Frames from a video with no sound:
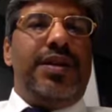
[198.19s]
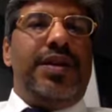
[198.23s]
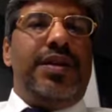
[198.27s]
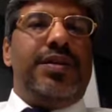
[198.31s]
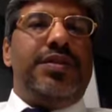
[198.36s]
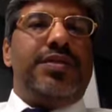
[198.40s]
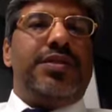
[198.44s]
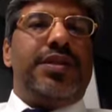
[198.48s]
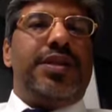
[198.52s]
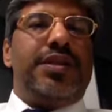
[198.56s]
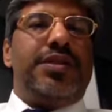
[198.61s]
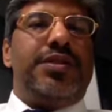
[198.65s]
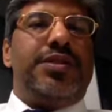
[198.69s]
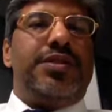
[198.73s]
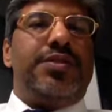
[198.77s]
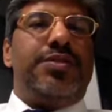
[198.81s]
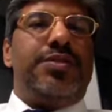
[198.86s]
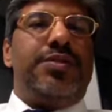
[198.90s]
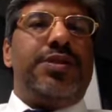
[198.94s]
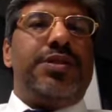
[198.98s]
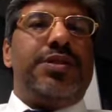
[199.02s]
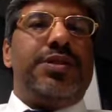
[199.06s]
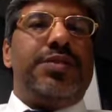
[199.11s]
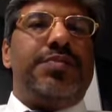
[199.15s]
Such
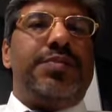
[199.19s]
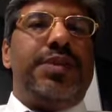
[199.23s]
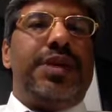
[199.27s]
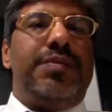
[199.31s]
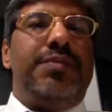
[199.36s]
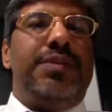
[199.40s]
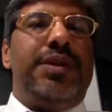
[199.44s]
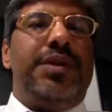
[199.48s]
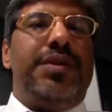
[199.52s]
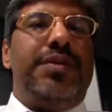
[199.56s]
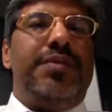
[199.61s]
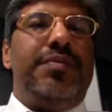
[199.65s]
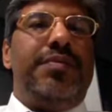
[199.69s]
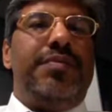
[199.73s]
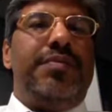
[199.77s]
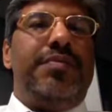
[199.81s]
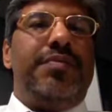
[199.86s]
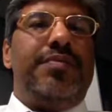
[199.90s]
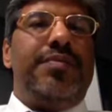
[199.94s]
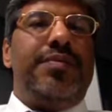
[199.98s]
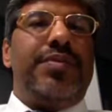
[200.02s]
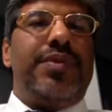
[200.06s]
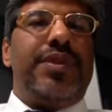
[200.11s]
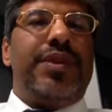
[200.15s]
tools may be
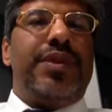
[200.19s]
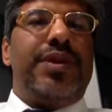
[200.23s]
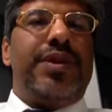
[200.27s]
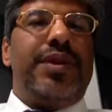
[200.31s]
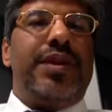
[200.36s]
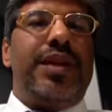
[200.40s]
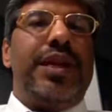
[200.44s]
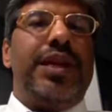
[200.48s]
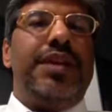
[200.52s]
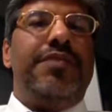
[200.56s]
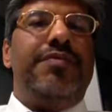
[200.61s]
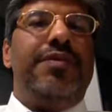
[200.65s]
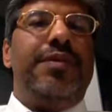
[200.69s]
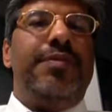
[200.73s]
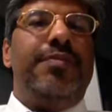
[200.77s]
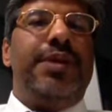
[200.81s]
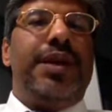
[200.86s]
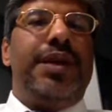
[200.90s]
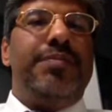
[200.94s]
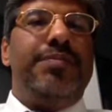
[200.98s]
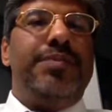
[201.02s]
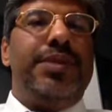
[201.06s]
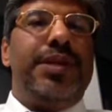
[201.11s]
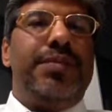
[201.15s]
like we
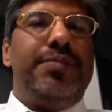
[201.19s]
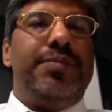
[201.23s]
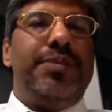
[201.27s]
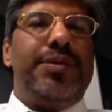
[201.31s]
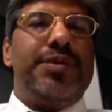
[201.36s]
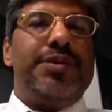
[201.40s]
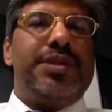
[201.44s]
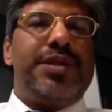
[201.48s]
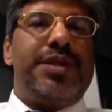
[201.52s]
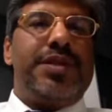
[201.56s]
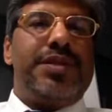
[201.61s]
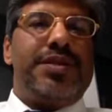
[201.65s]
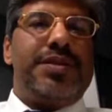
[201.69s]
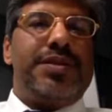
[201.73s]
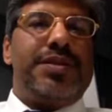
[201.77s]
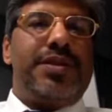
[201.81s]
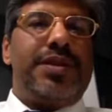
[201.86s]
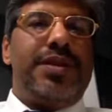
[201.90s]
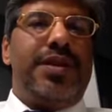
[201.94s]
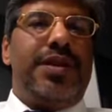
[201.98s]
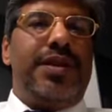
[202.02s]
map the process.